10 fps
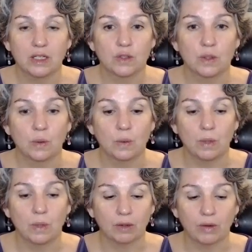
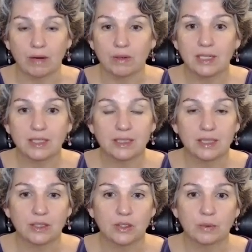So grounding and
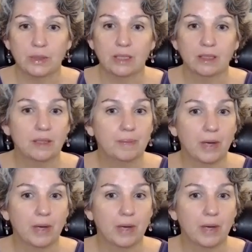centering,